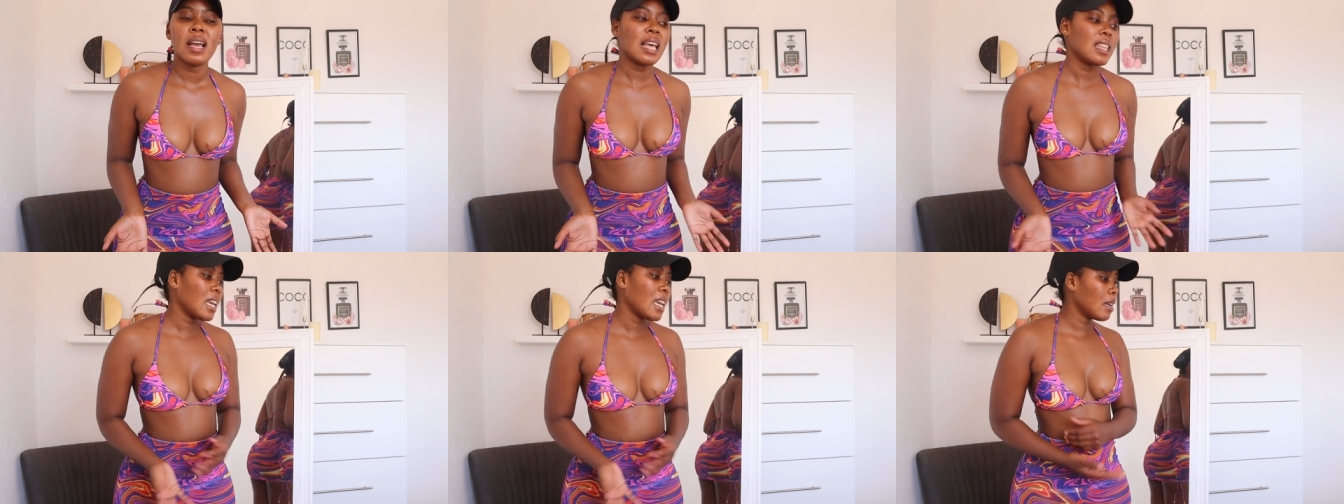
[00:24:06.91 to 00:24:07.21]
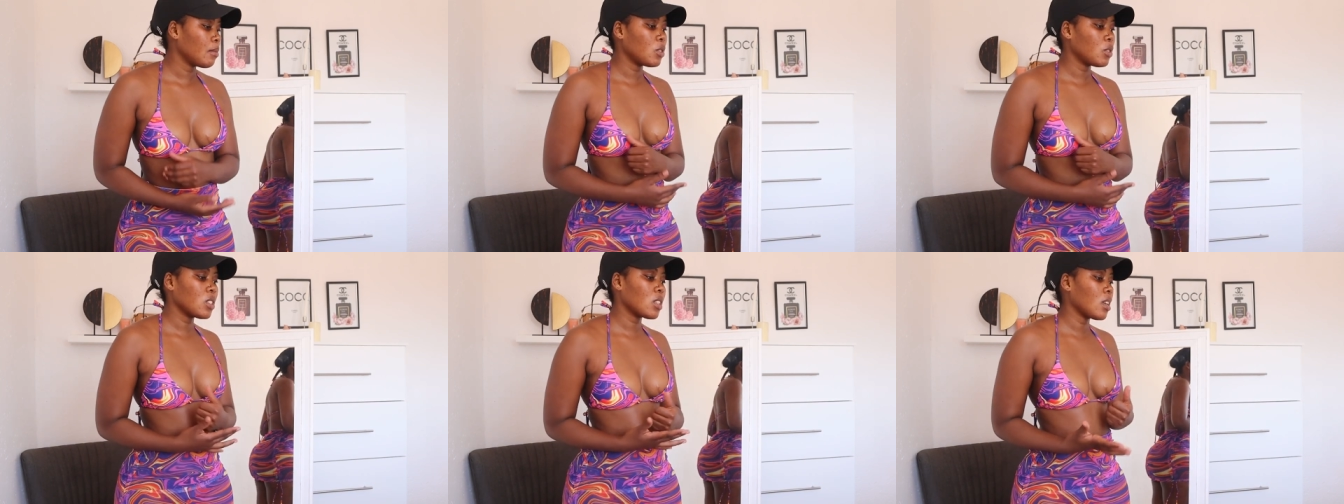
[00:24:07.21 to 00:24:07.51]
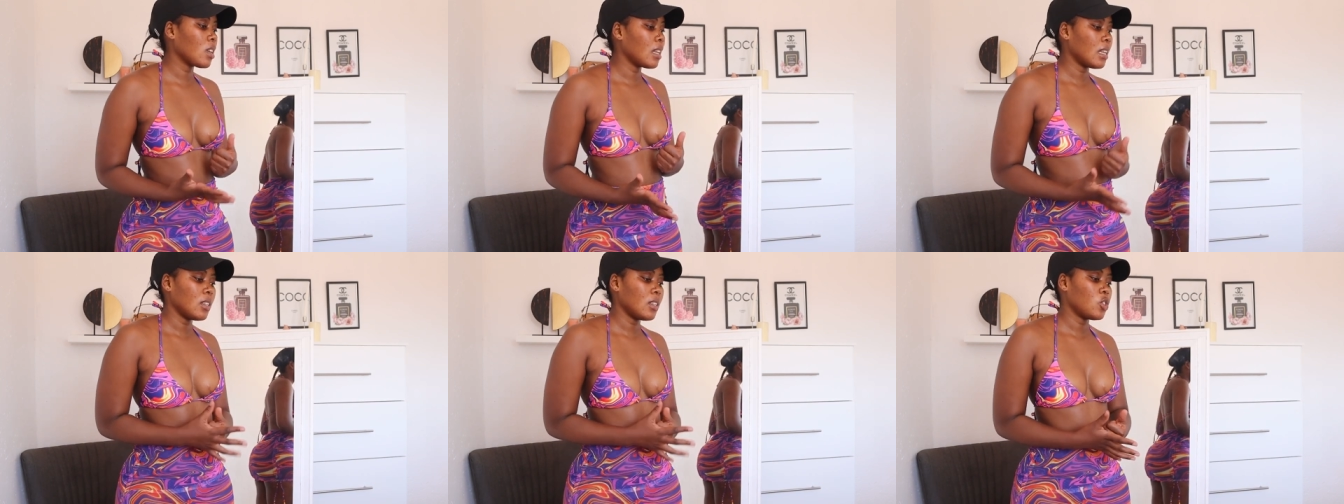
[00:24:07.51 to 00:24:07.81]
I think I'm just
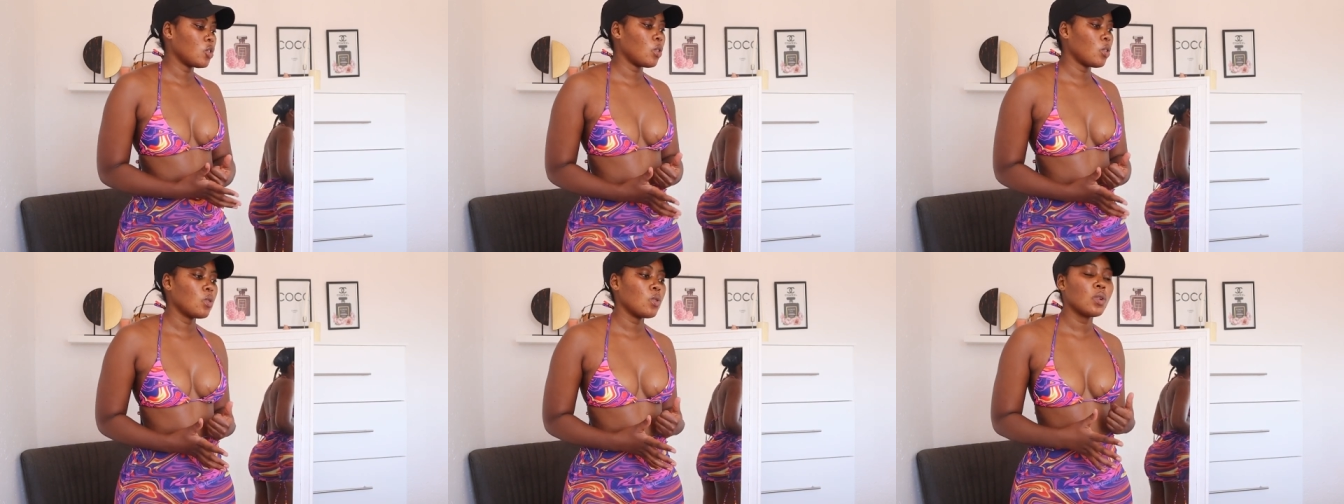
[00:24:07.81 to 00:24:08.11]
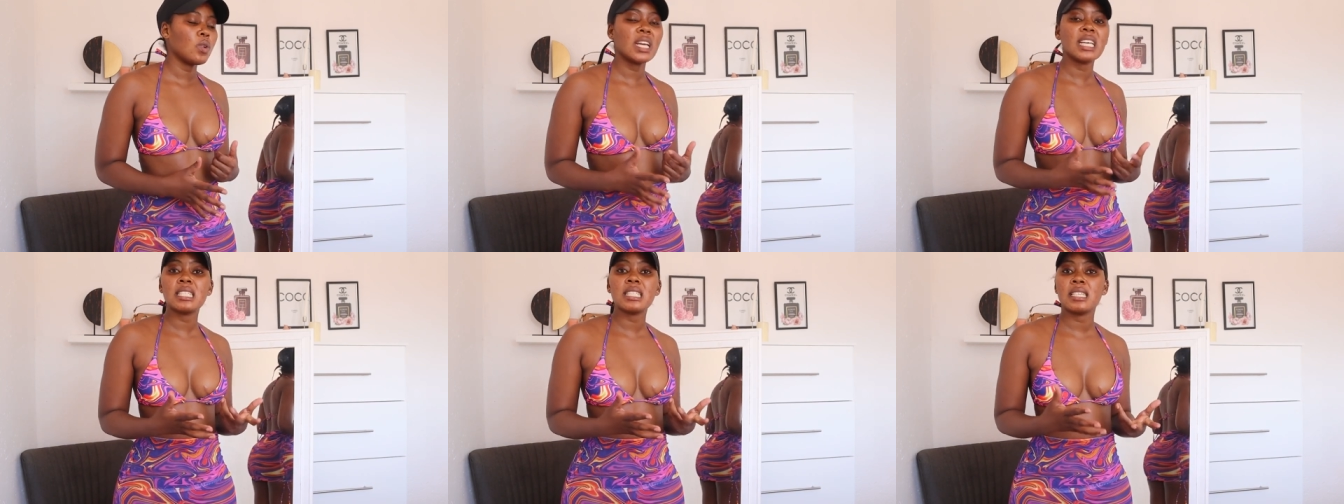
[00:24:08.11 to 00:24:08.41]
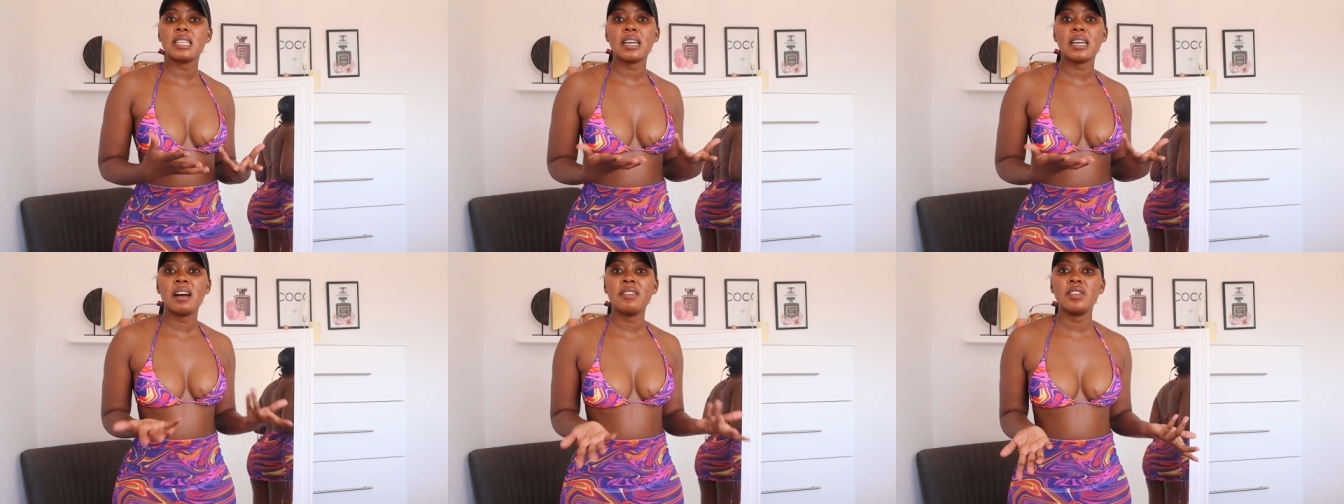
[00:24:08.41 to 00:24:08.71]
gonna show you guys
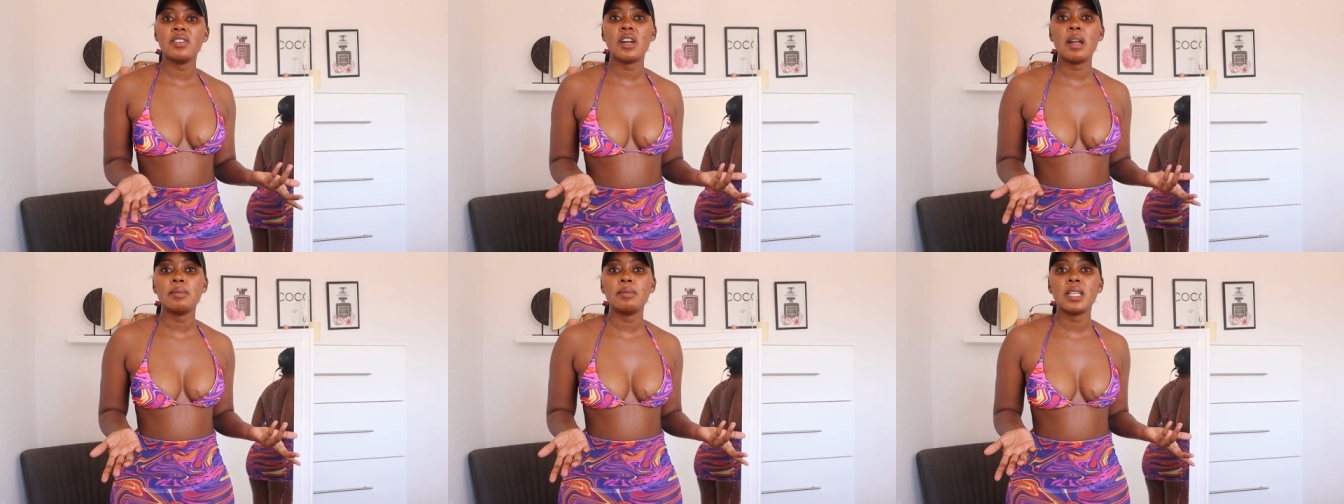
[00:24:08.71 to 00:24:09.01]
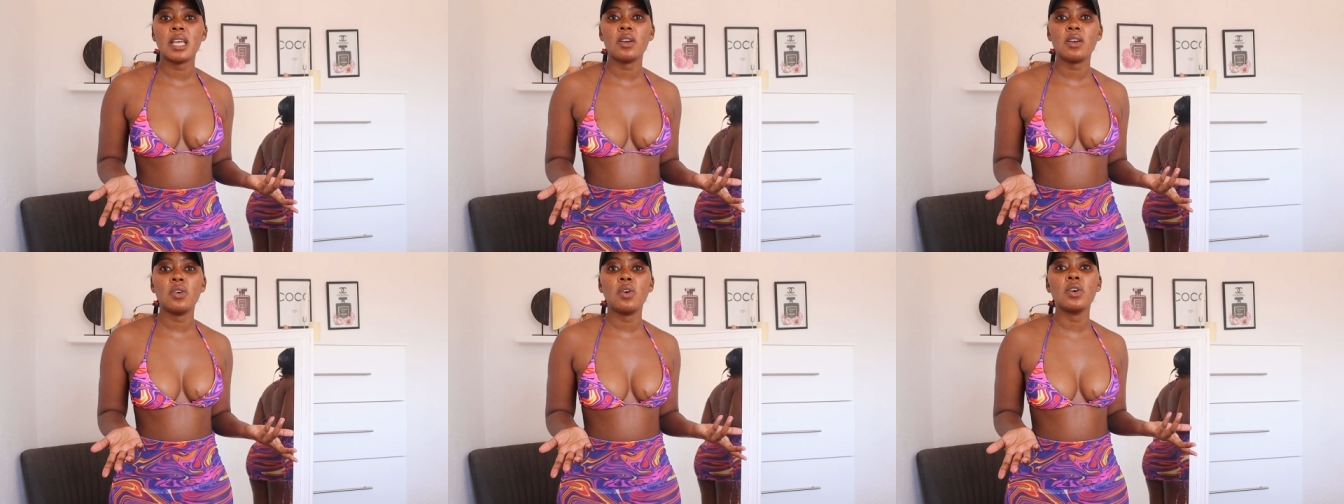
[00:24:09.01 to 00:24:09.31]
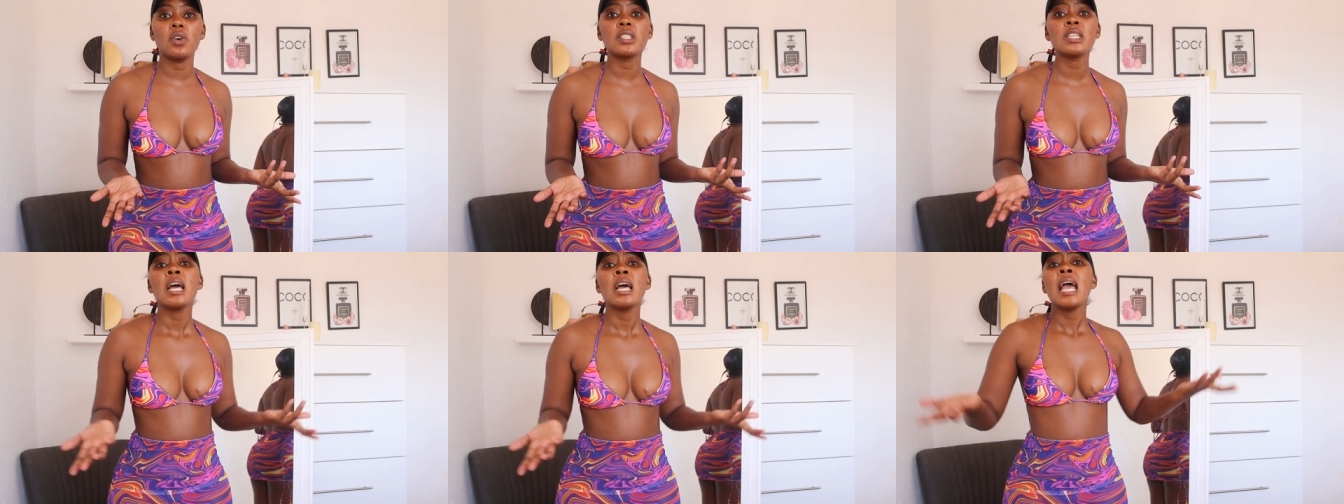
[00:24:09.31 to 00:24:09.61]
the cover-ups I
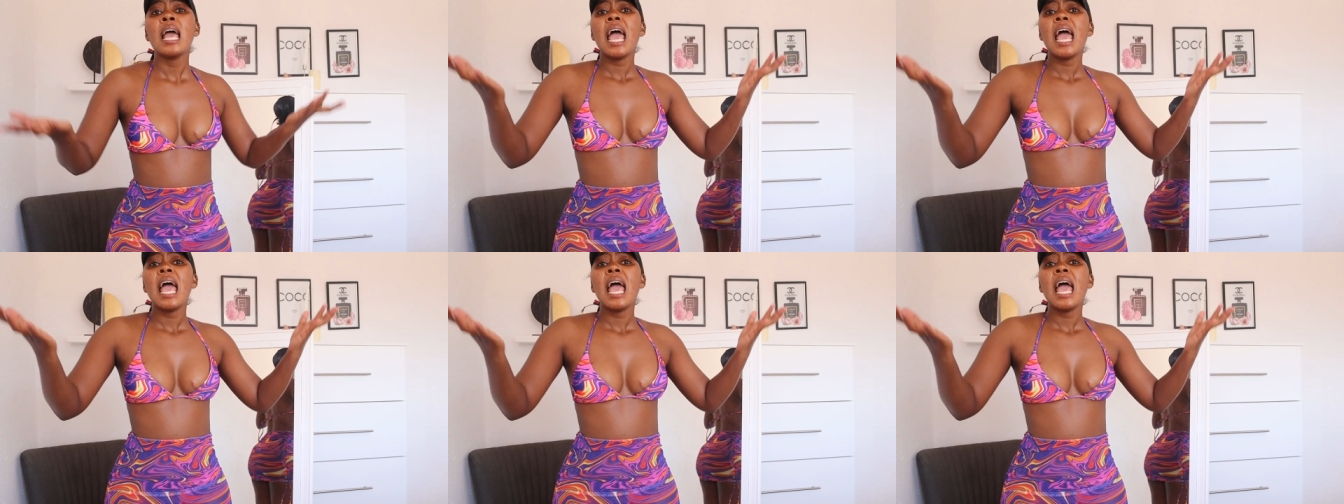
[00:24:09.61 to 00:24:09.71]
got.